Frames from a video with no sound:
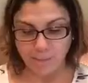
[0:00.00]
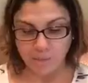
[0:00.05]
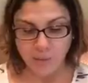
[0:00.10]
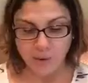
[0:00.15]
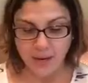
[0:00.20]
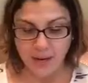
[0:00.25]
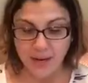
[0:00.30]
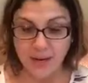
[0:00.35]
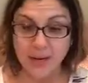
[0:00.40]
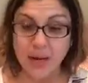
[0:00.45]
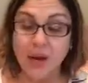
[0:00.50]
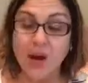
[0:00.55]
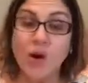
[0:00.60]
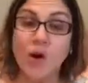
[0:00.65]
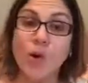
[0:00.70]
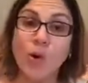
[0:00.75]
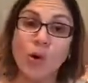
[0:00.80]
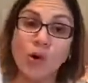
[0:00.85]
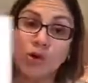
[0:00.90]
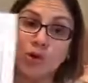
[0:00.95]
Okay,
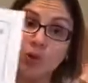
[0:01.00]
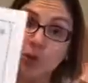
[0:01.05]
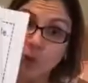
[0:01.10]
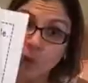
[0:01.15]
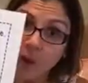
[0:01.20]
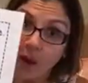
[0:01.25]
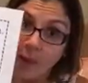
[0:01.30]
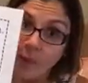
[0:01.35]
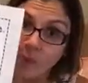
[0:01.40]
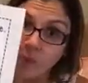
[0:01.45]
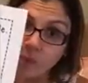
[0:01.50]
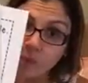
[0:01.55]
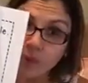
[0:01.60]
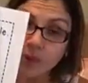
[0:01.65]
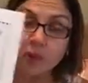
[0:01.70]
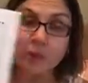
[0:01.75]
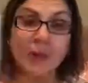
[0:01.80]
or two apples.